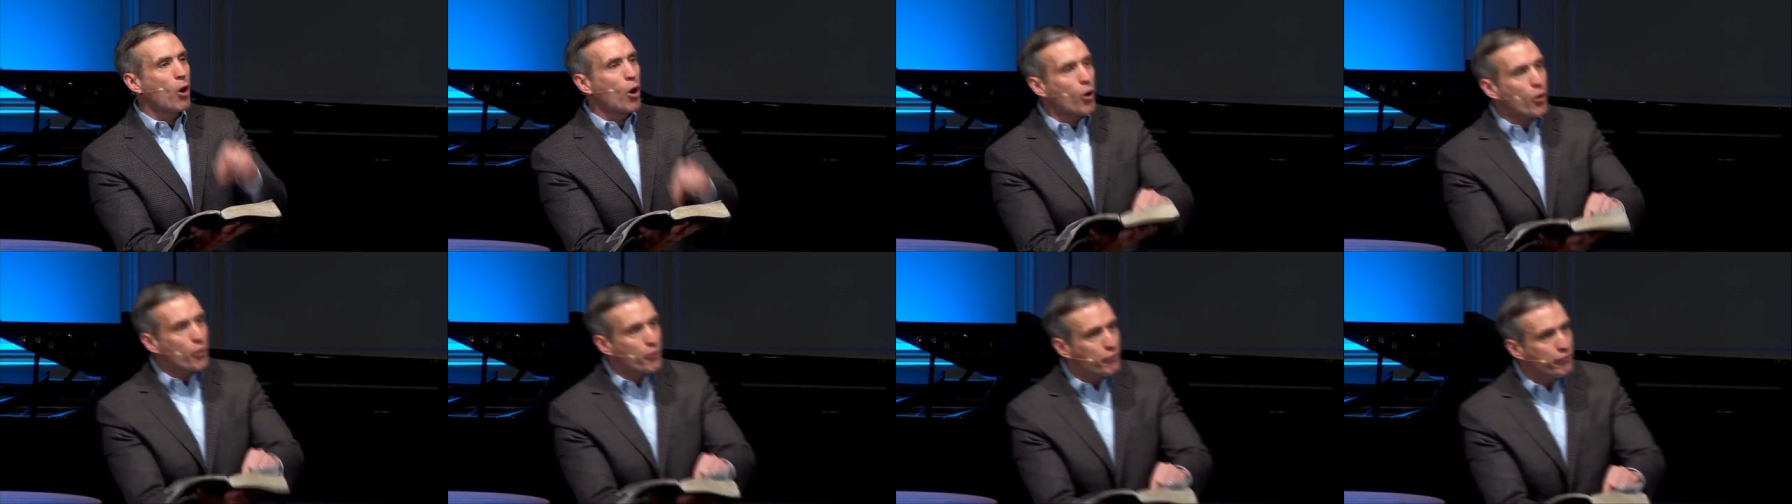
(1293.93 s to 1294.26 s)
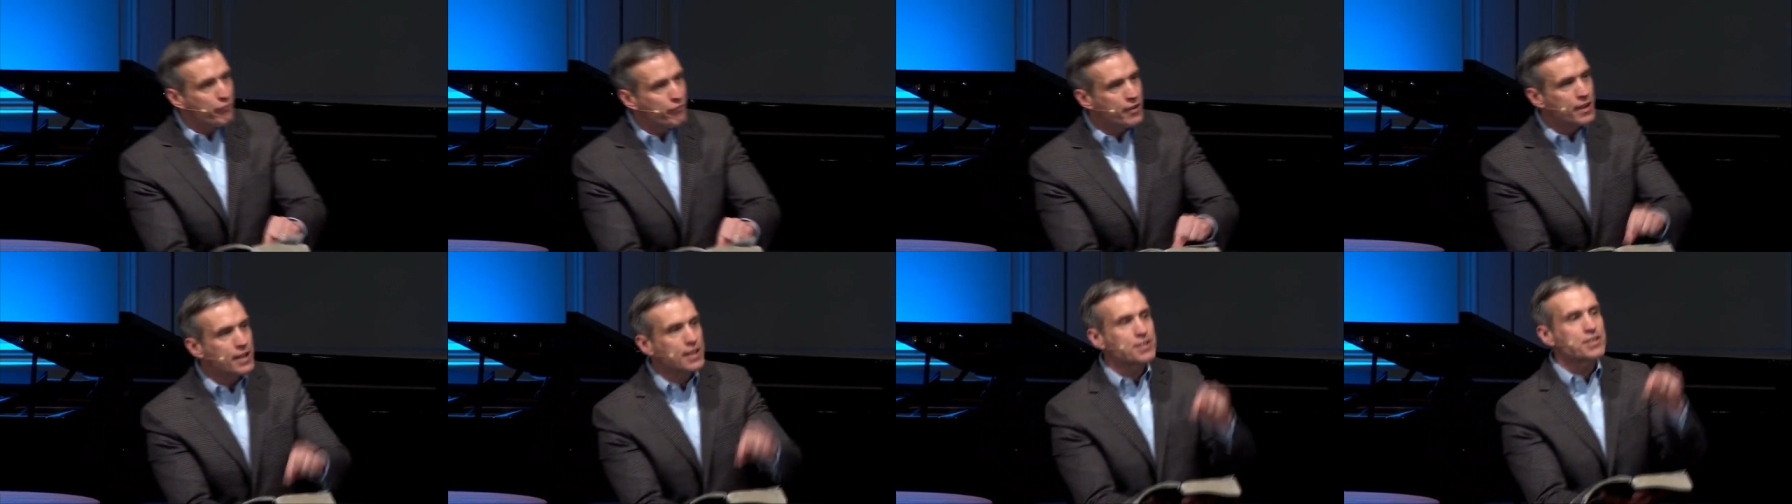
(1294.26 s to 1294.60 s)

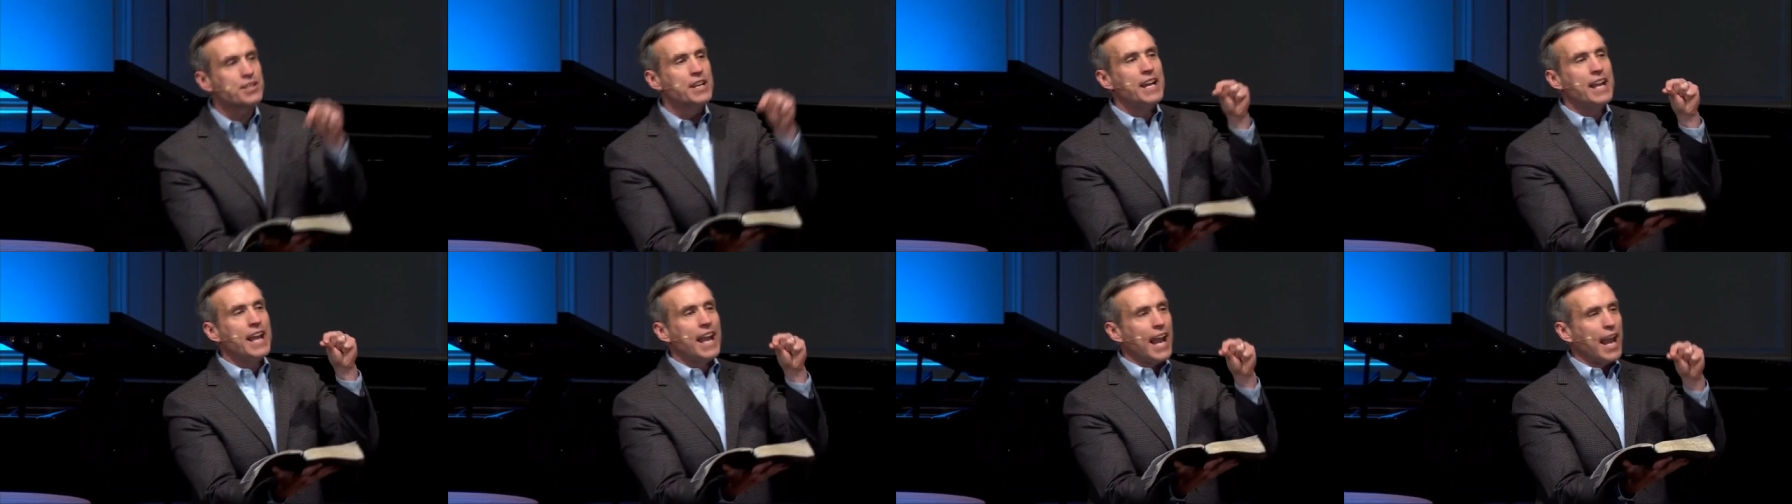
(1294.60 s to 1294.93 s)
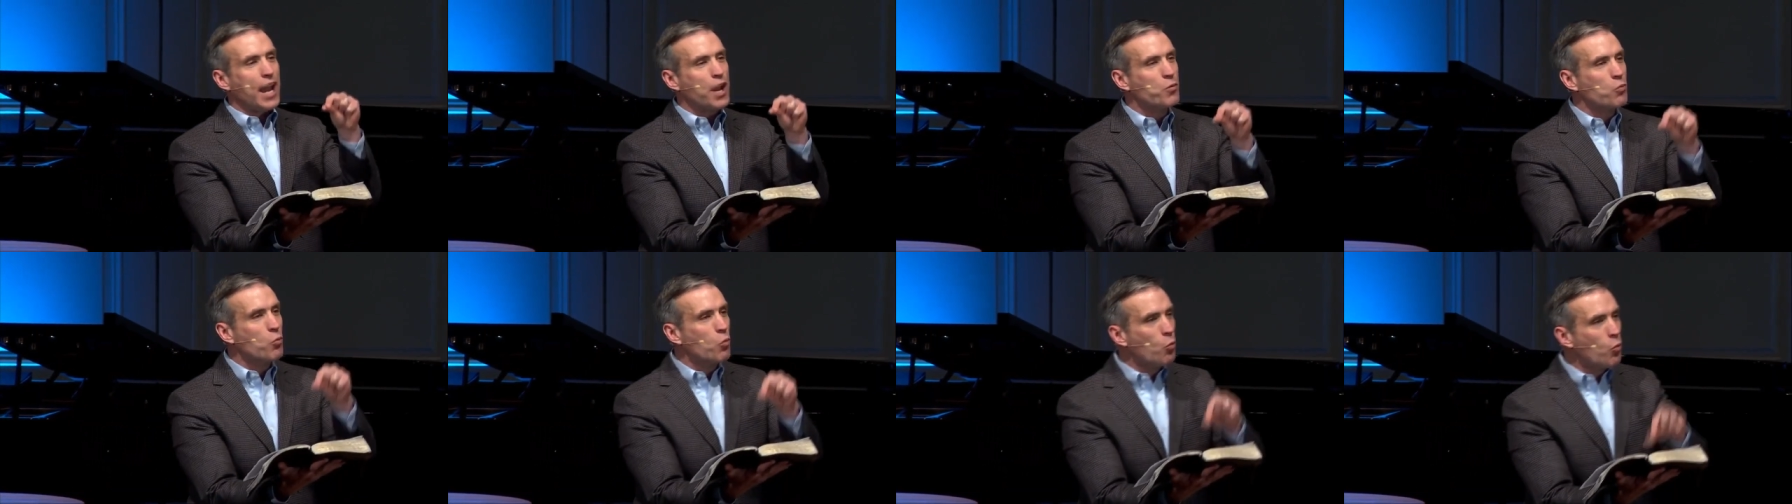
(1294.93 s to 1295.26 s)
perfect
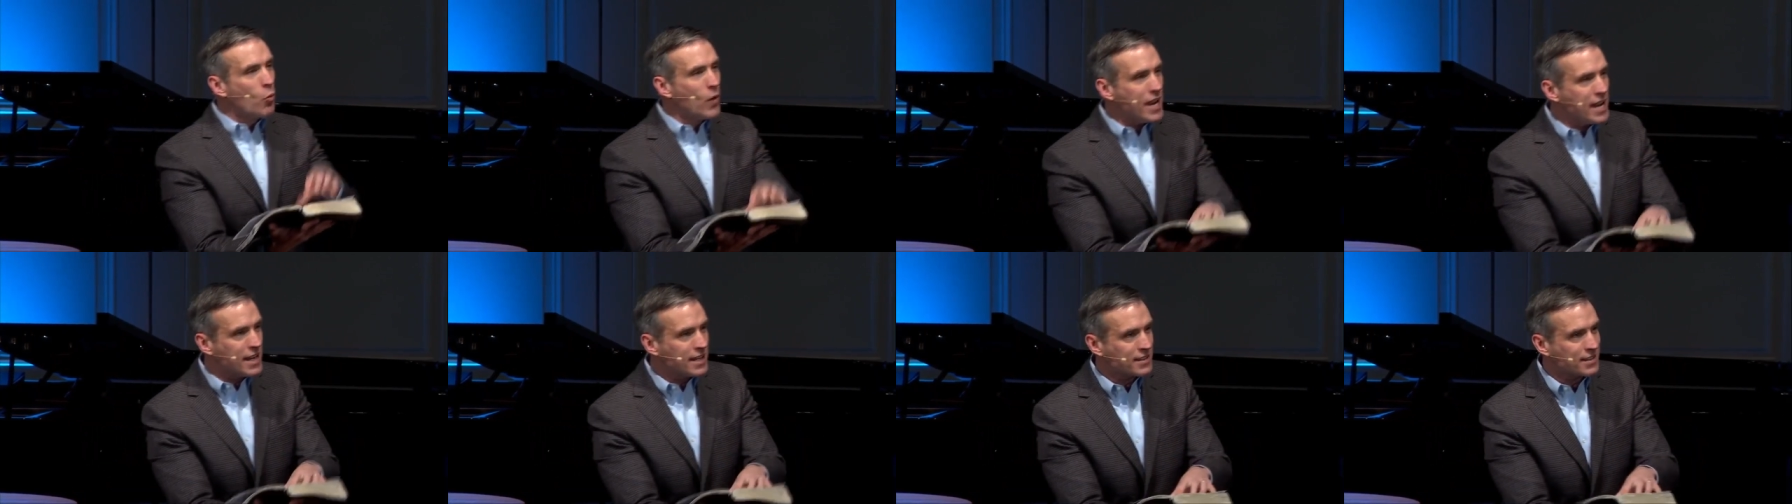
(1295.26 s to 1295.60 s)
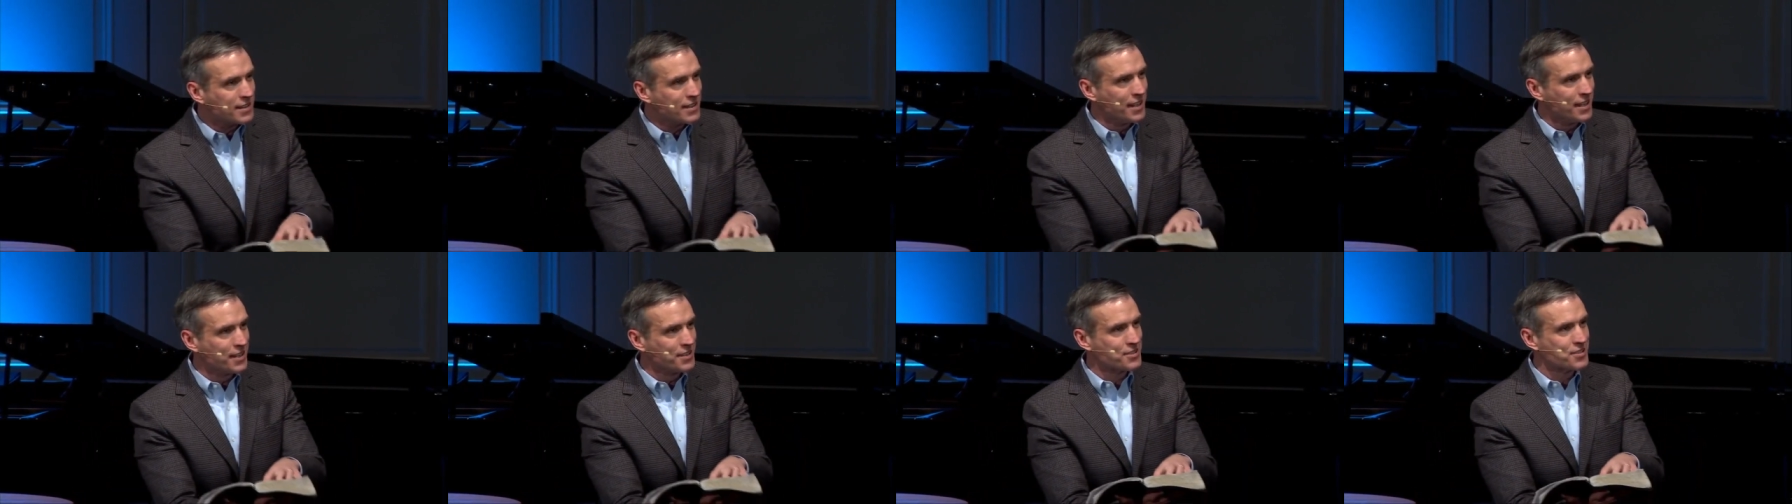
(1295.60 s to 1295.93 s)
in
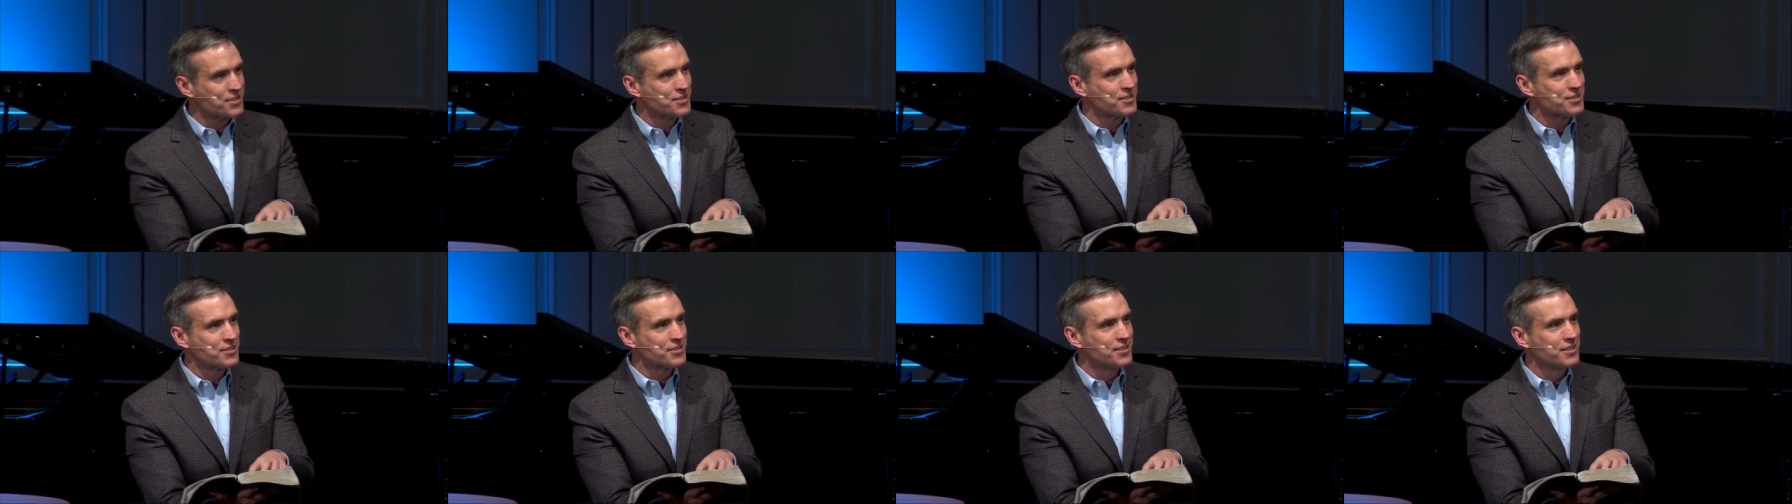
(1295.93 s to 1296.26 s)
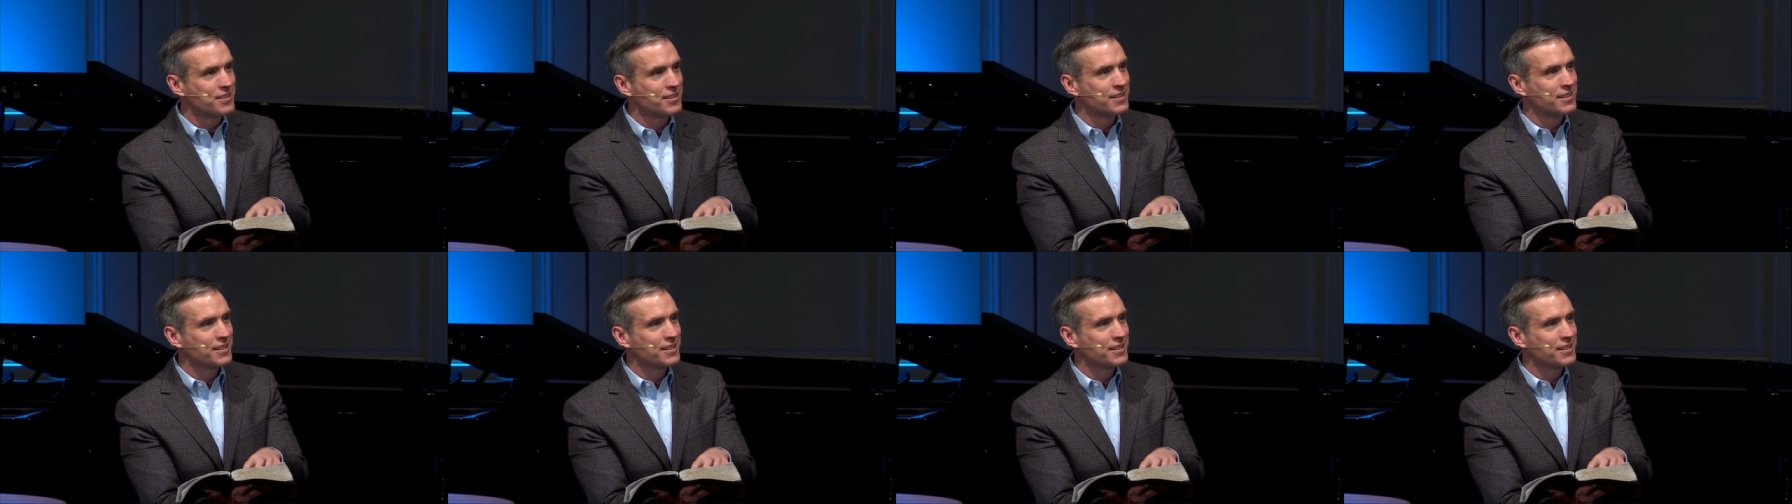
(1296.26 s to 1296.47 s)
weakness.